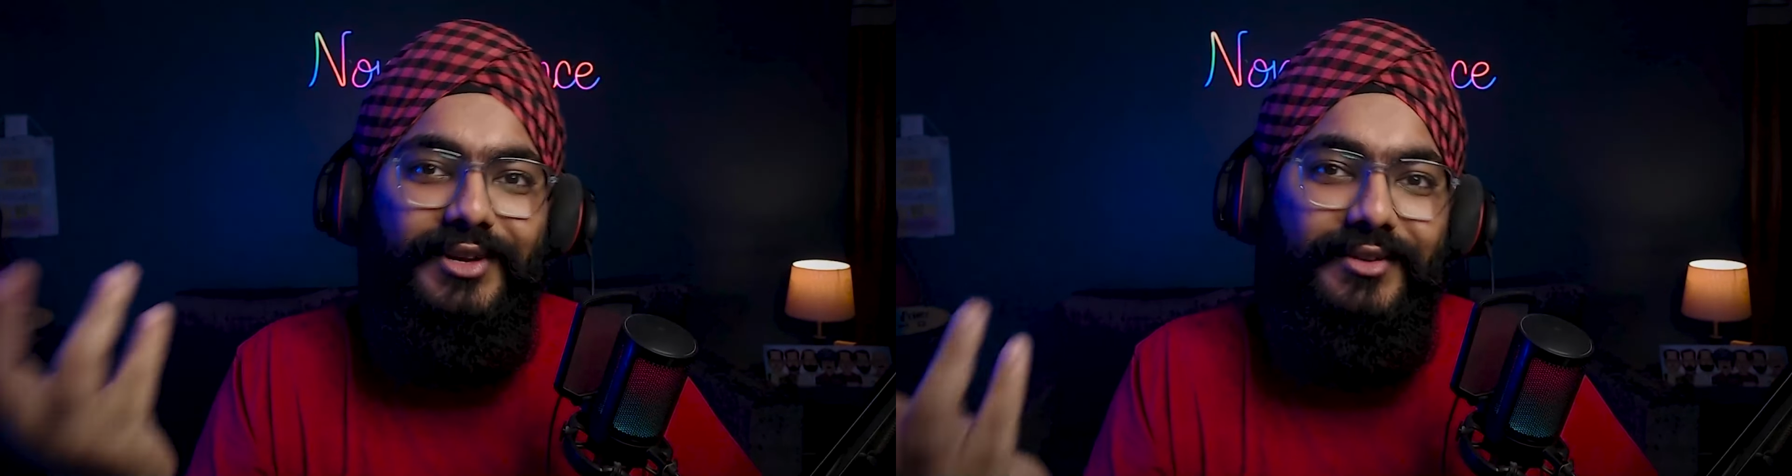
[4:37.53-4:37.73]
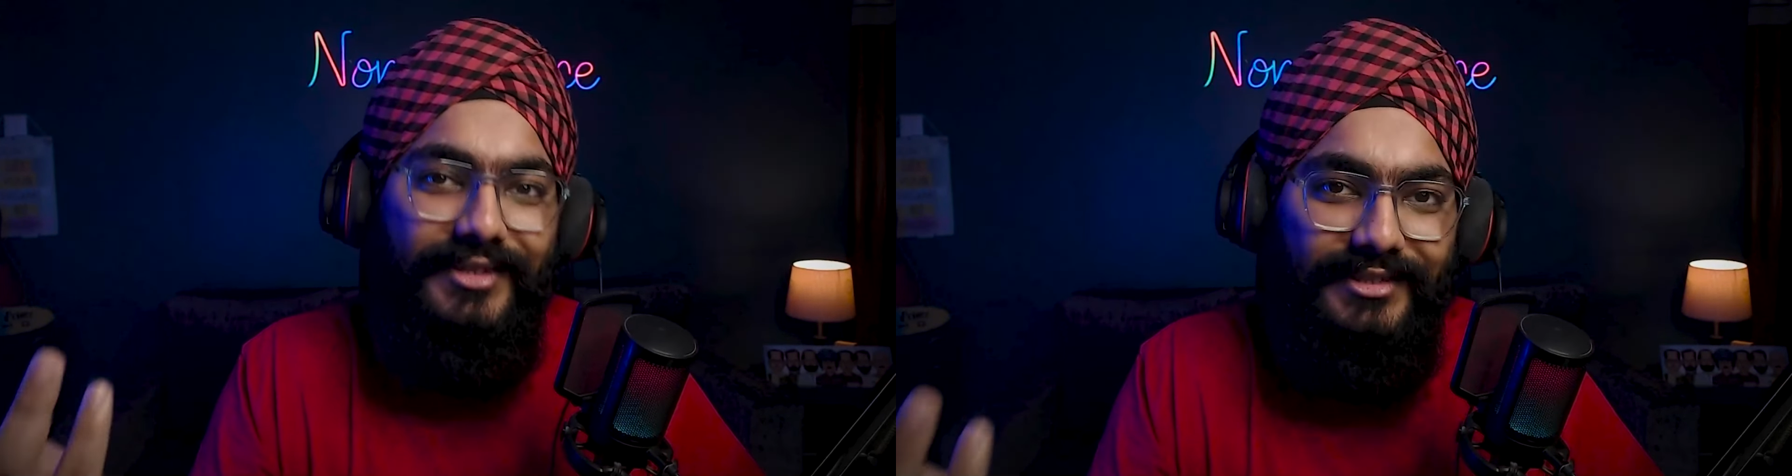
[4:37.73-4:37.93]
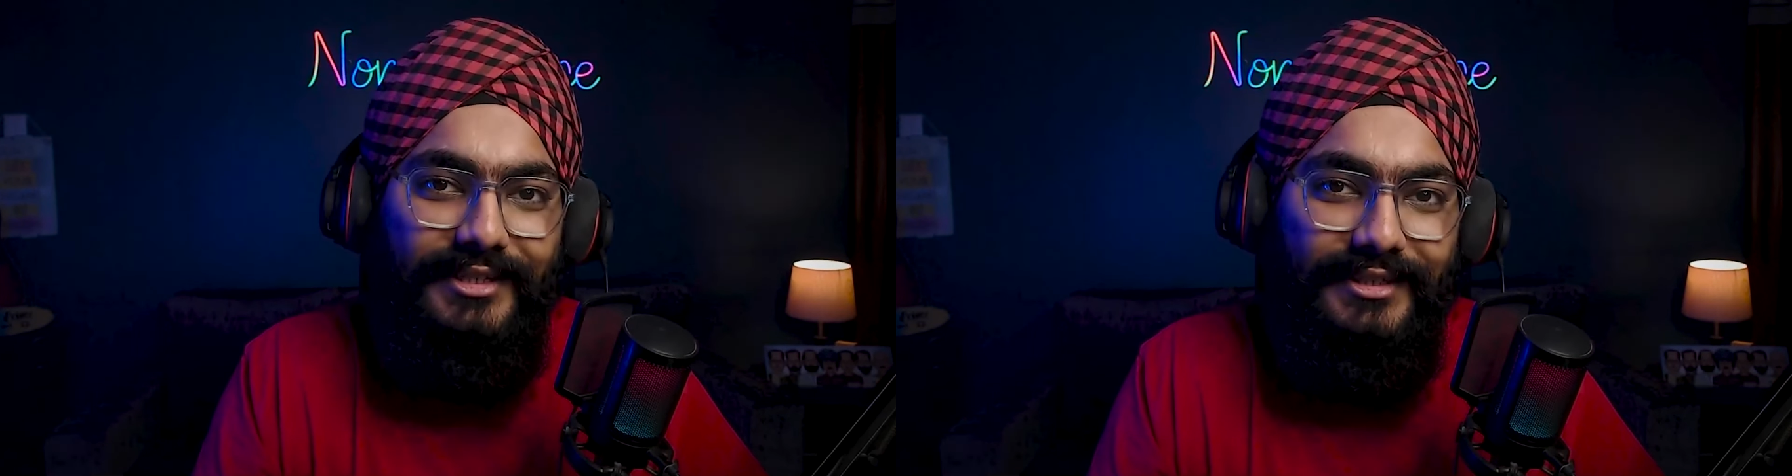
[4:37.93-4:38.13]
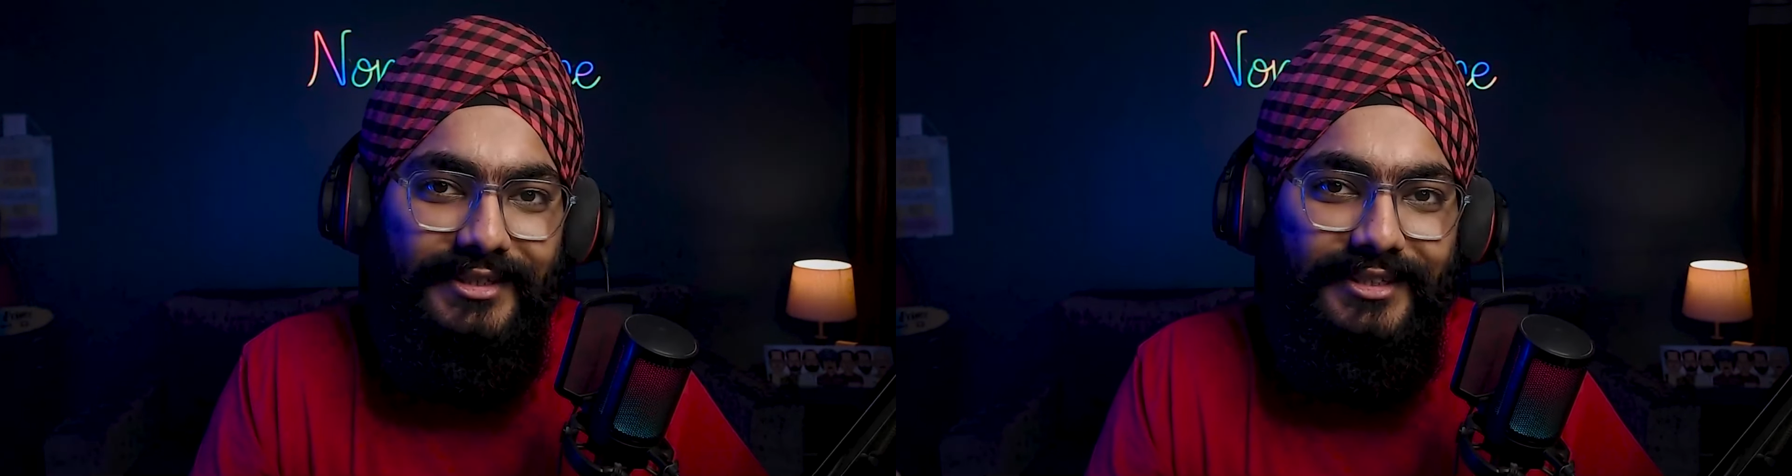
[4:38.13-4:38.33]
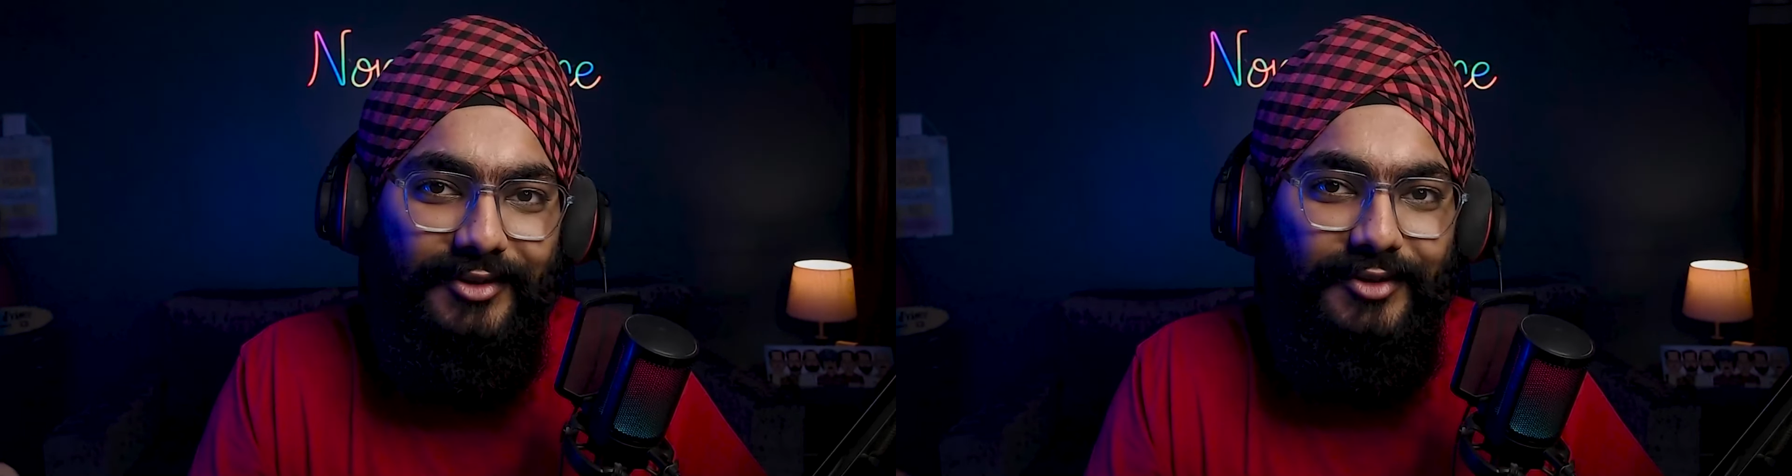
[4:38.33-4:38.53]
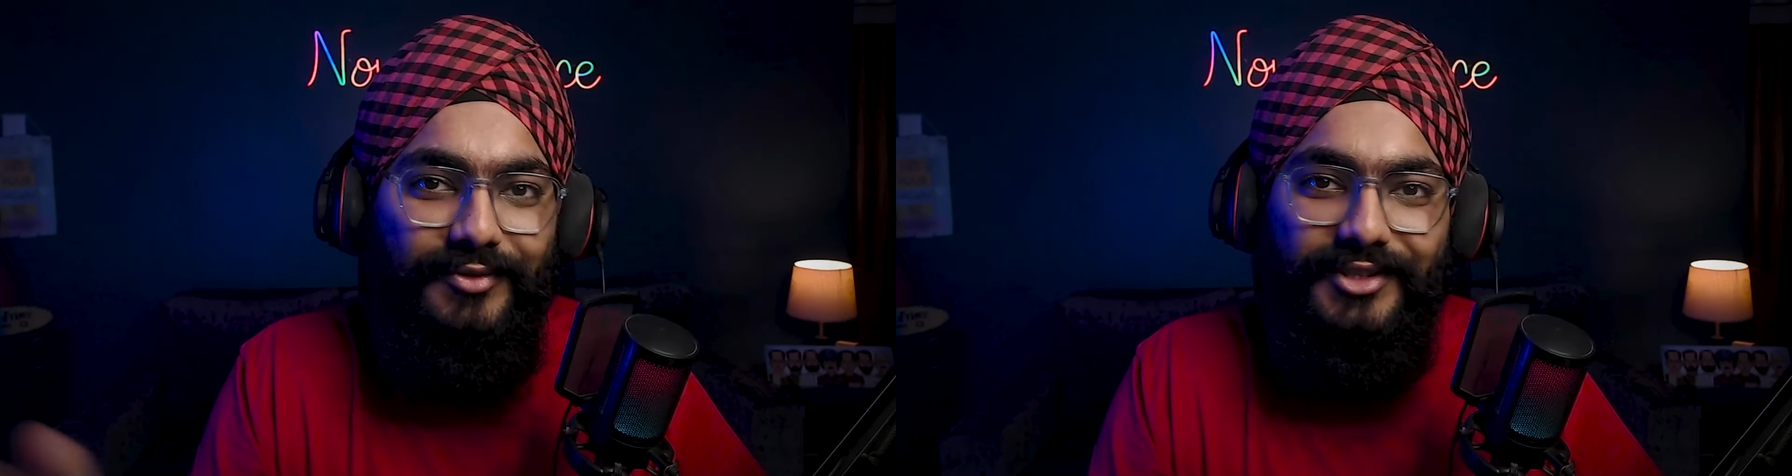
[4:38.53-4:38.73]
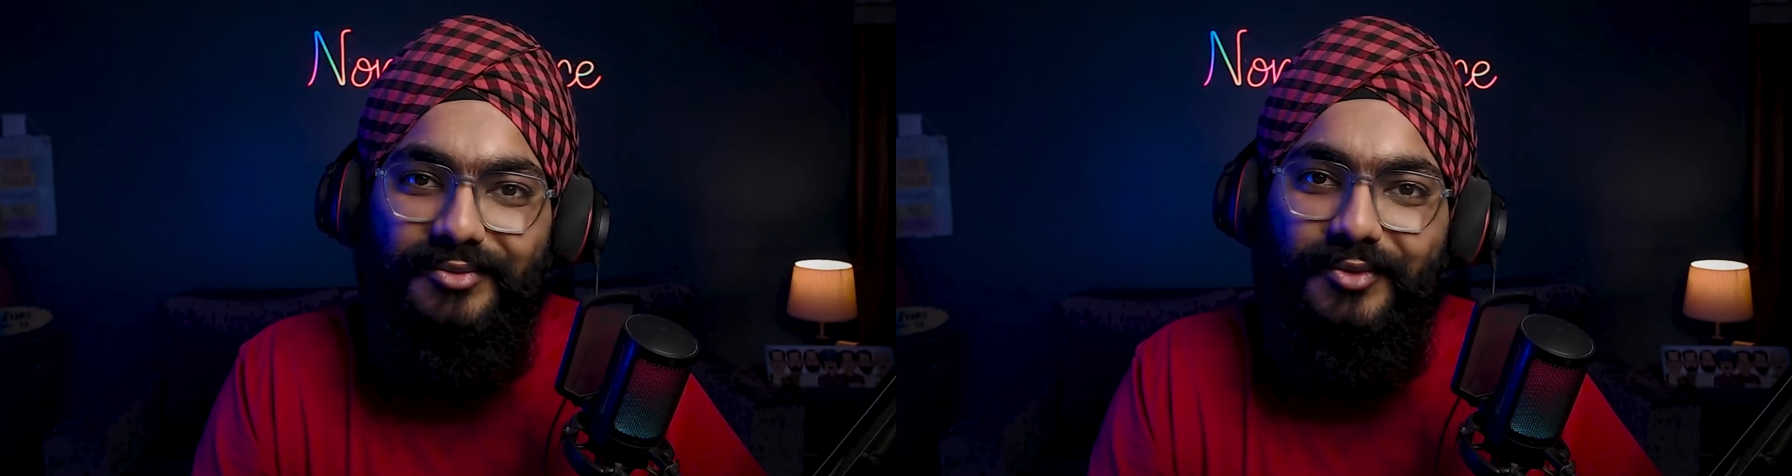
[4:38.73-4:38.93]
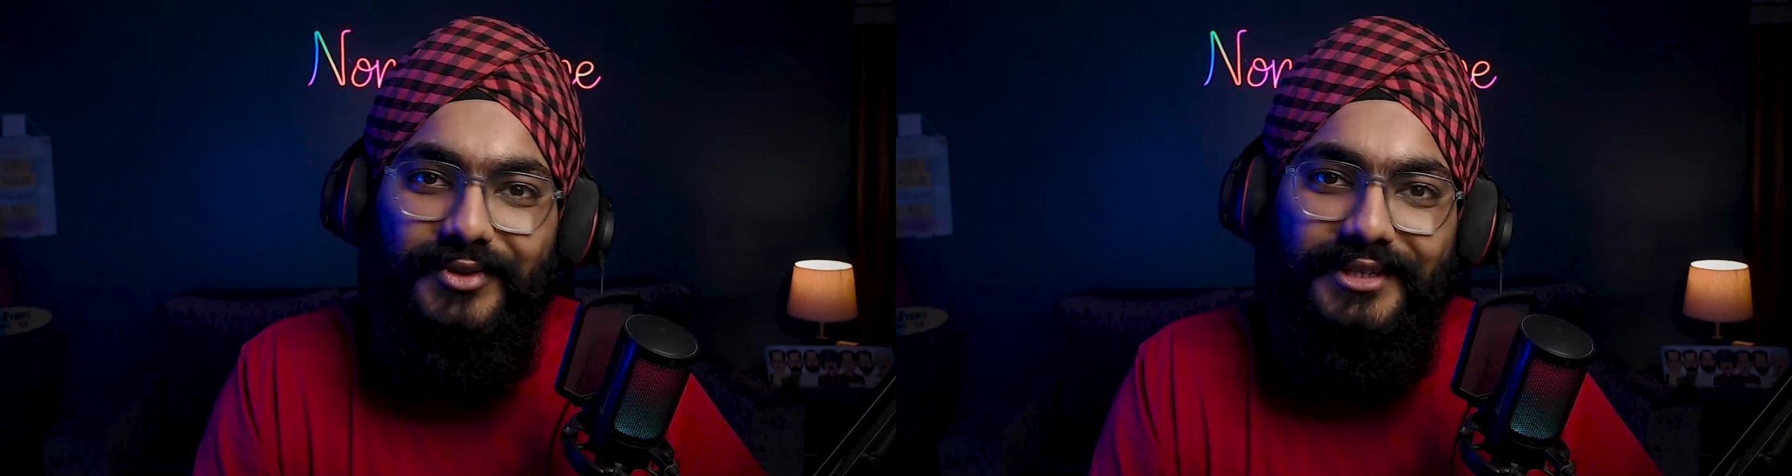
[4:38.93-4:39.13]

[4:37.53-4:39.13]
if you haven't seen for the first movie